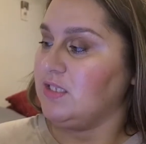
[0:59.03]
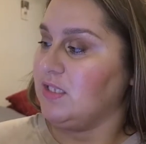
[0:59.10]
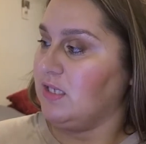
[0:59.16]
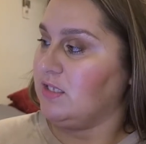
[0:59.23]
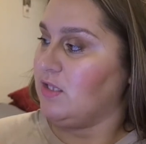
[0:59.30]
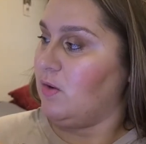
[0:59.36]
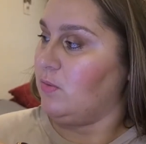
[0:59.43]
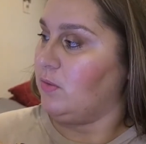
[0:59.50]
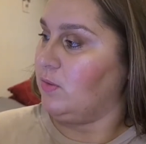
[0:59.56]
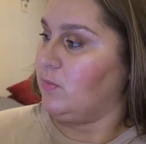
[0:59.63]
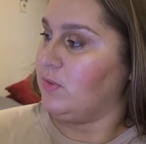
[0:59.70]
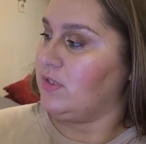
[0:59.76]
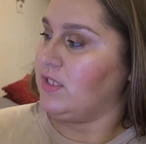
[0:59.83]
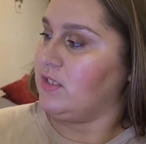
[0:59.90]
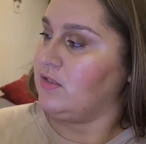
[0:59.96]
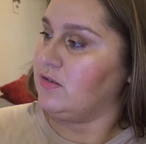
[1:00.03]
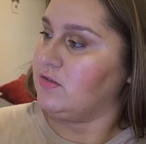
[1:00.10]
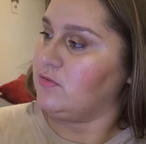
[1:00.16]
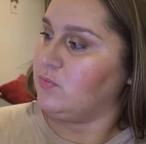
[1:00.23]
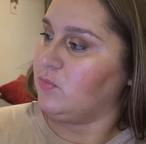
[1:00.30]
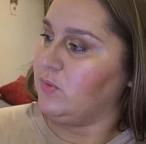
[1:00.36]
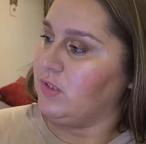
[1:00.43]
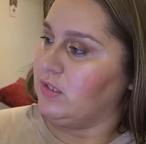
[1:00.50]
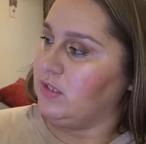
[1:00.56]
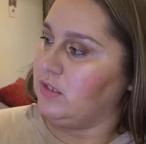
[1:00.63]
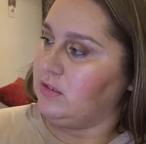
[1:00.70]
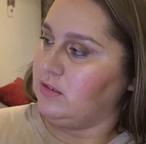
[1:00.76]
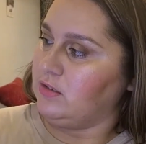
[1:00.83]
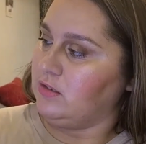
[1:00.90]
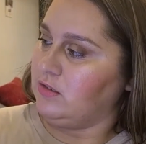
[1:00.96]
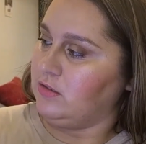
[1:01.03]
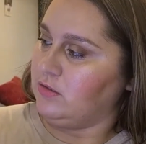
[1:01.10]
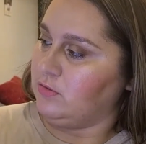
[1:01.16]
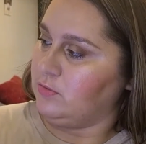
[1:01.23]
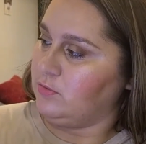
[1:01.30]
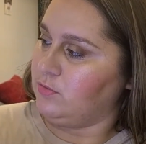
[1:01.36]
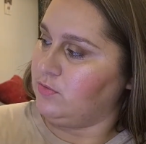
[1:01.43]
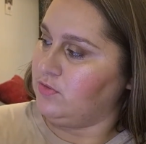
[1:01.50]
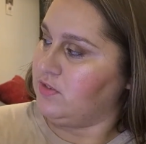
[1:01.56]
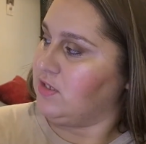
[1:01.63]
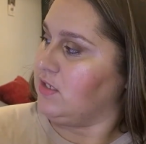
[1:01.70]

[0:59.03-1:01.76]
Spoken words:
like, the only one that looks really used